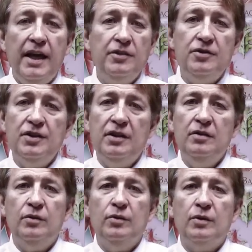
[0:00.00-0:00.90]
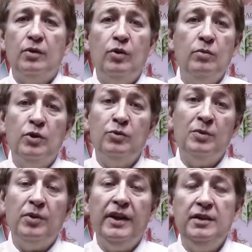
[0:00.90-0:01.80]
estrogen or hormone
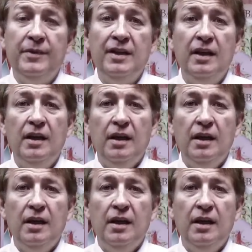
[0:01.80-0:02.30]
replacement